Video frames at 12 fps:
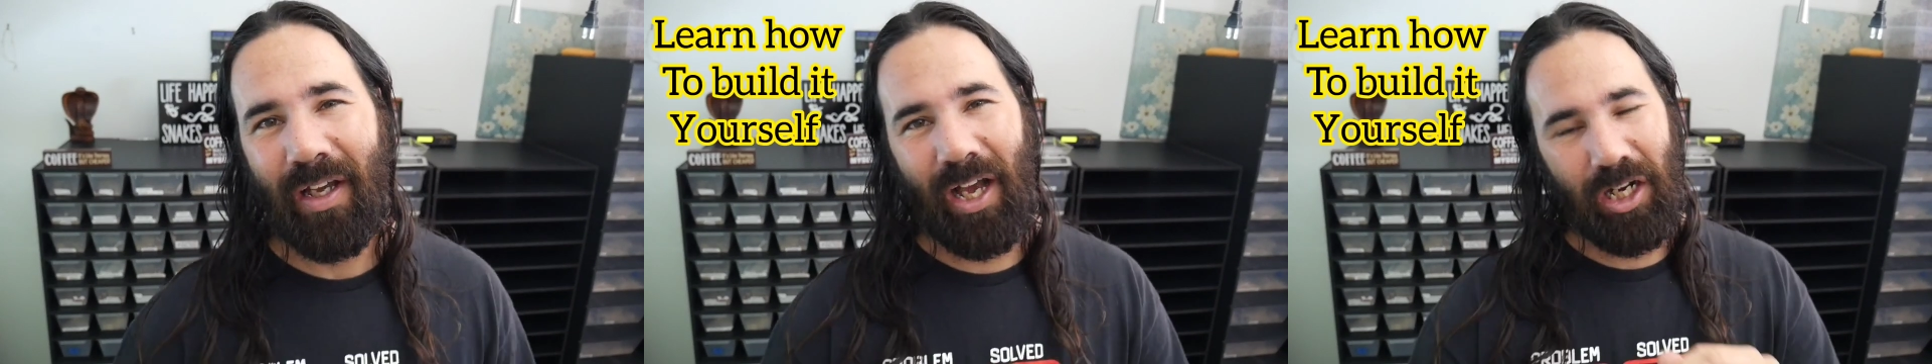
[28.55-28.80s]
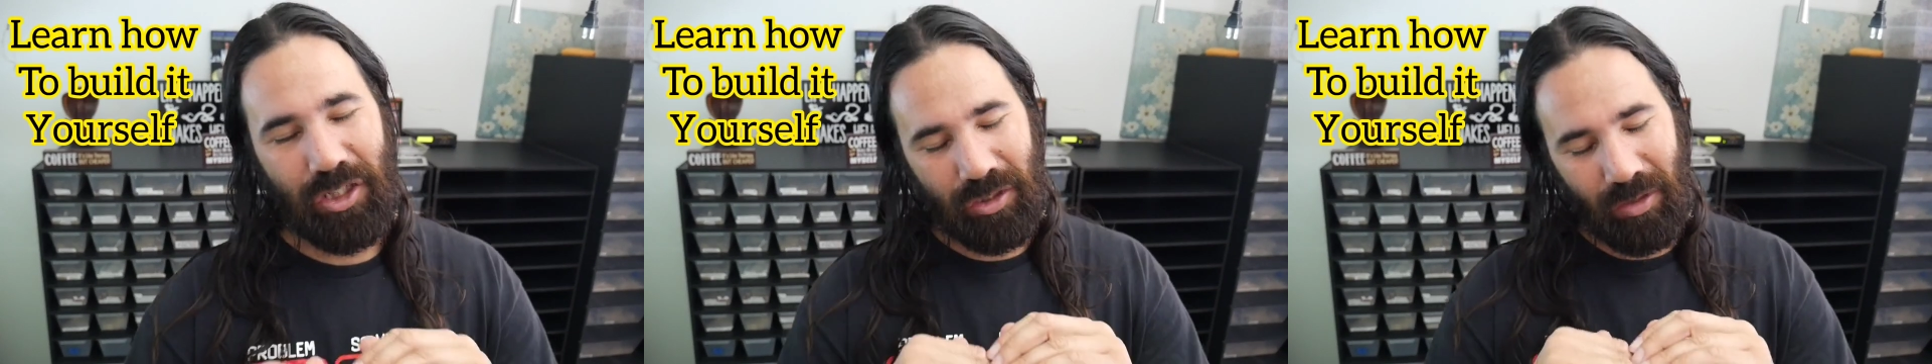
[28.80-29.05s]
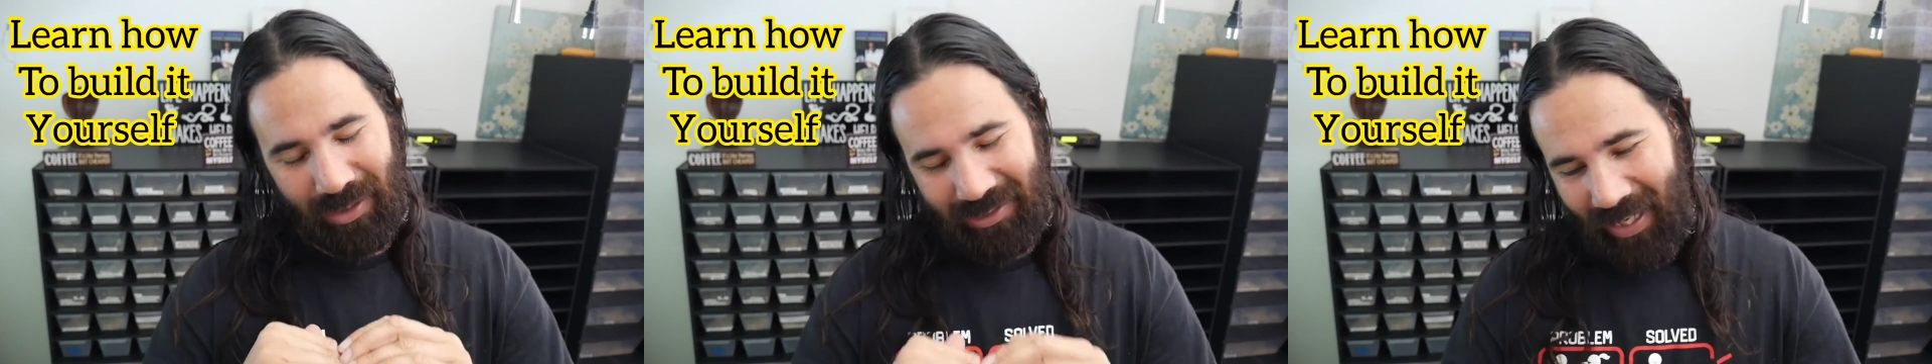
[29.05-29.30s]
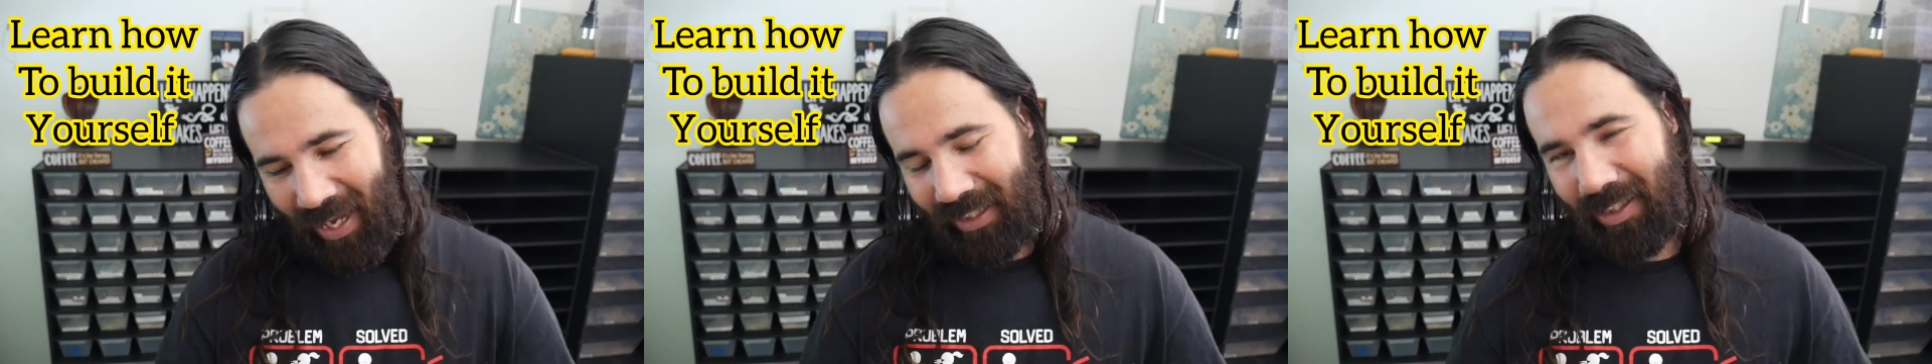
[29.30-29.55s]
I show
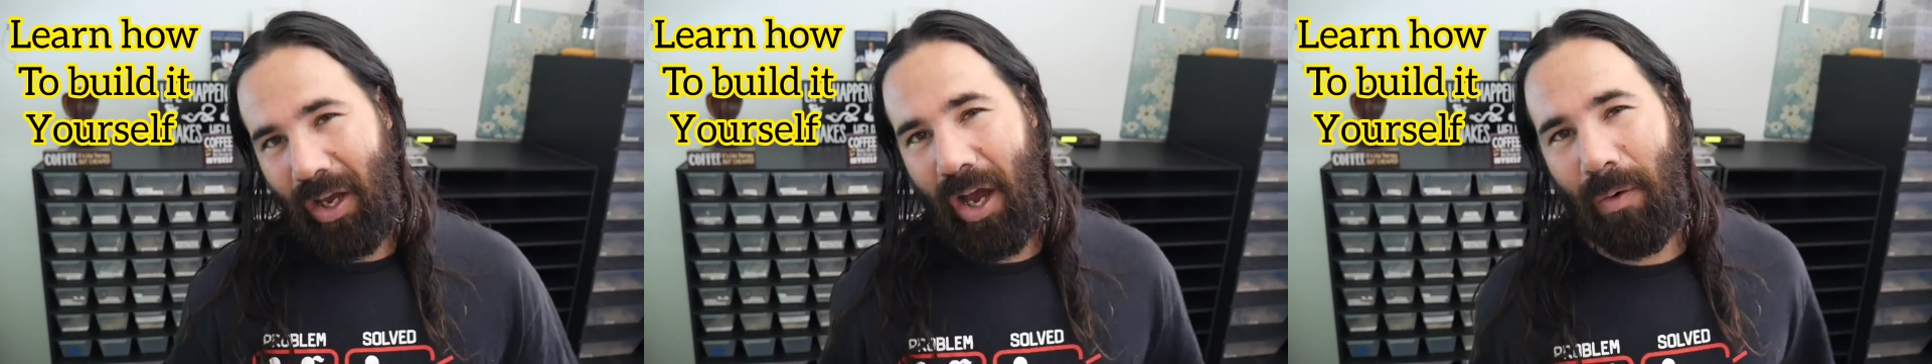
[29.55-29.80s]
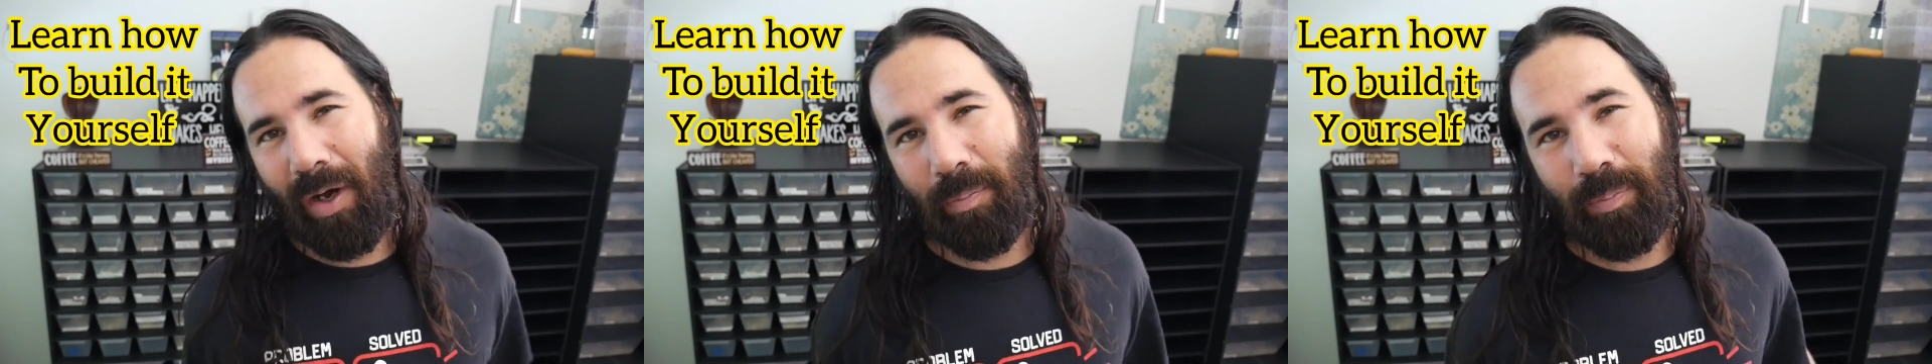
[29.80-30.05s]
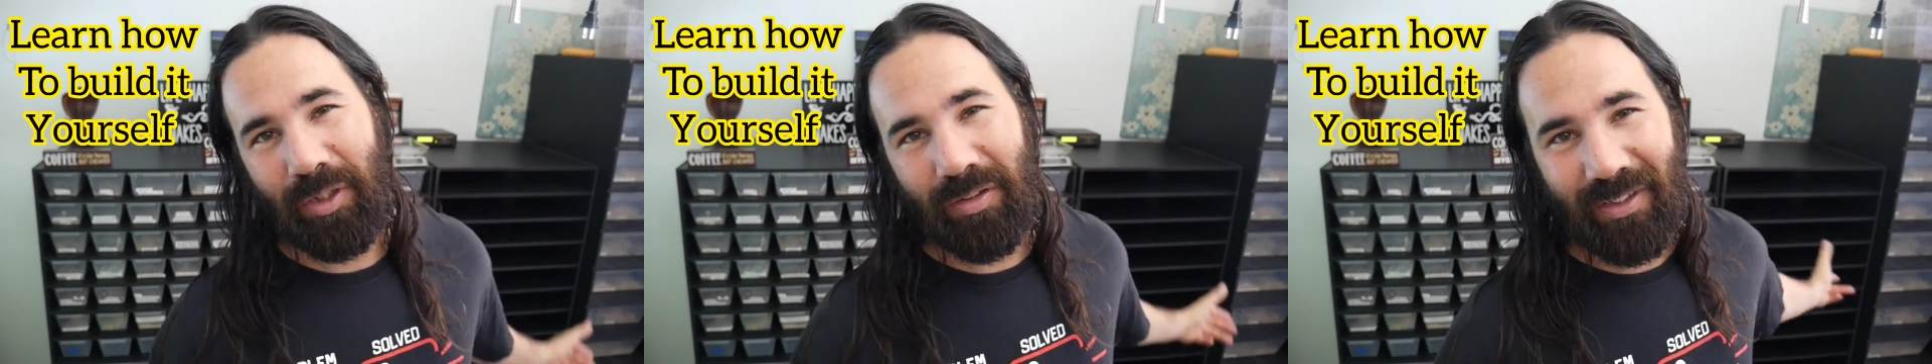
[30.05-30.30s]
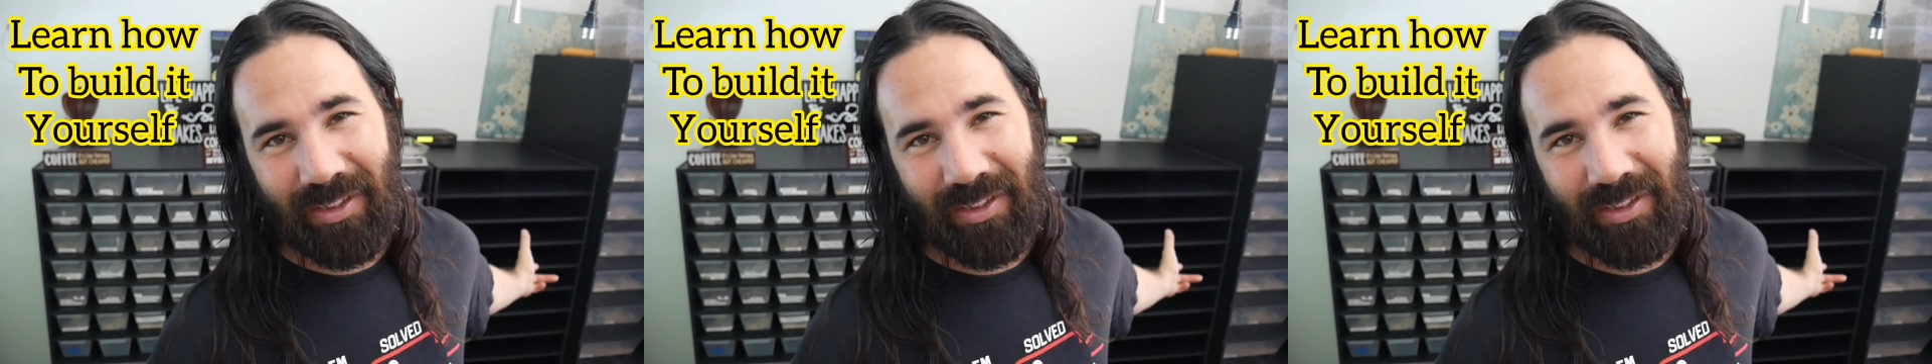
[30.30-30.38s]
exactly how I built